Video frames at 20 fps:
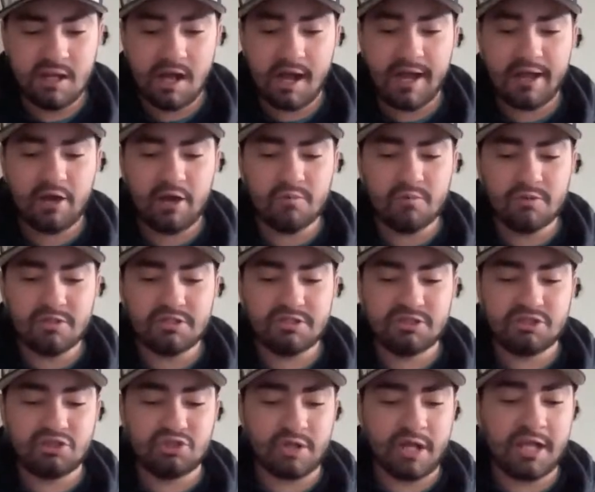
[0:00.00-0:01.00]
I always
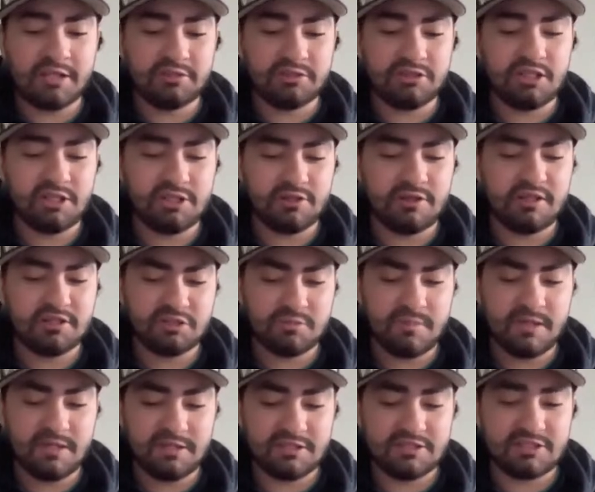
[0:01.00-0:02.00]
drastically
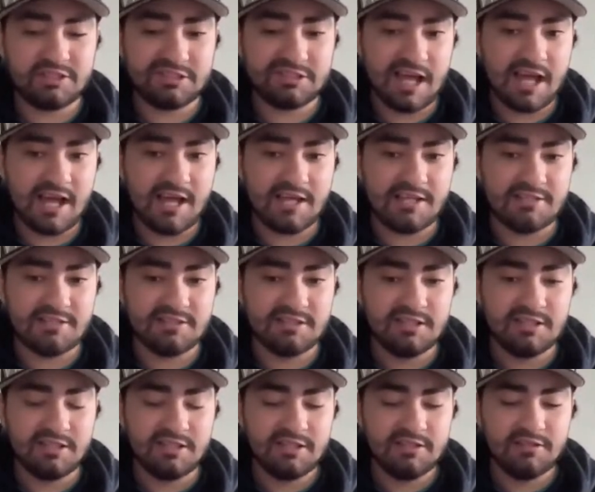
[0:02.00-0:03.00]
underestimate the size
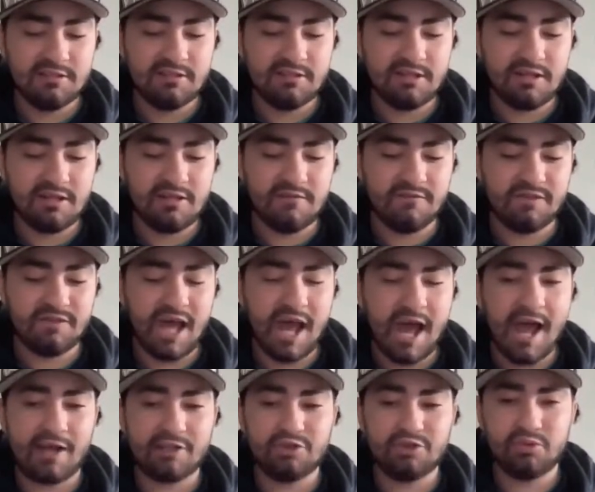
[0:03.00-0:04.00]
of the
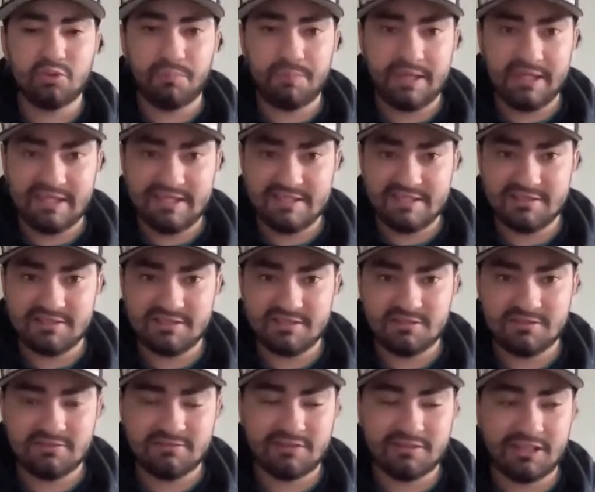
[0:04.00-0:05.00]
actual piece.
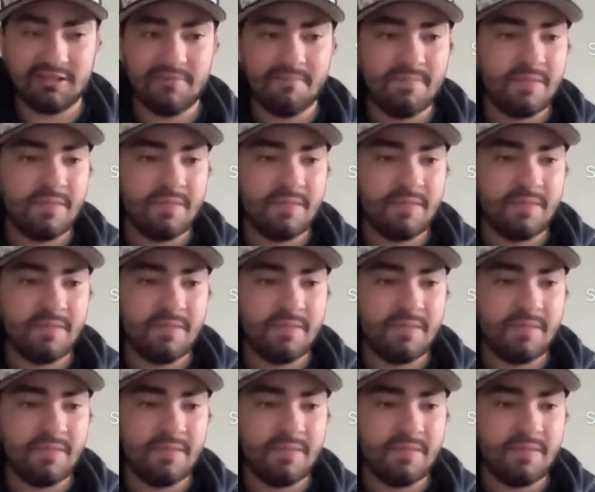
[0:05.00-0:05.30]
Like